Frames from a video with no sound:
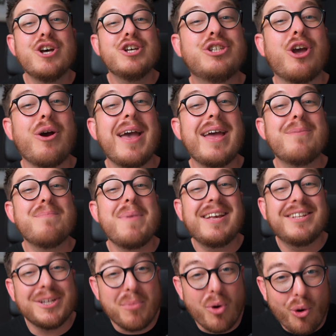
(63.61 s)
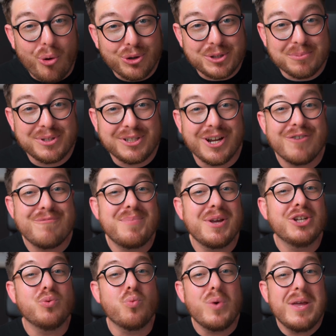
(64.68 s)
So go ahead and make some awesome stuff
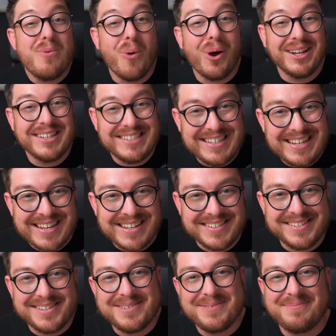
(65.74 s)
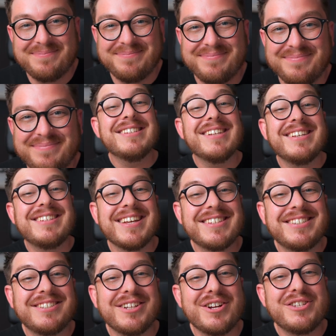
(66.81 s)
because we want to see it. All right, guys, let's get
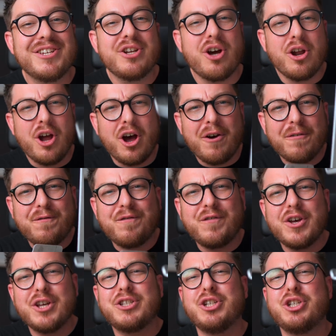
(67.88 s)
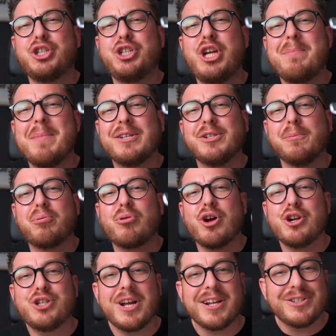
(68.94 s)
started on our first sheet metal
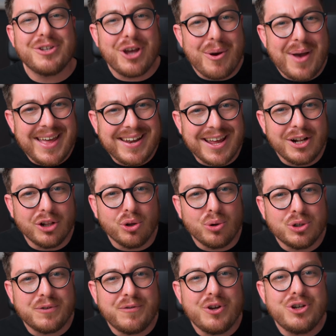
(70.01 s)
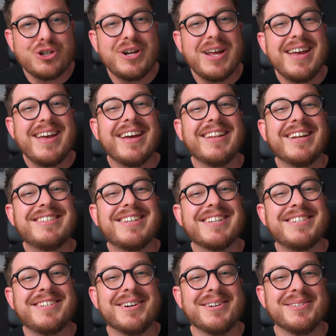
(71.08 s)
project. So go ahead and launch Fusion and let's
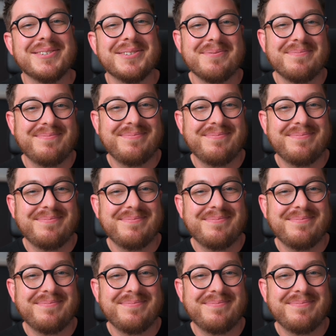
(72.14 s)
get started.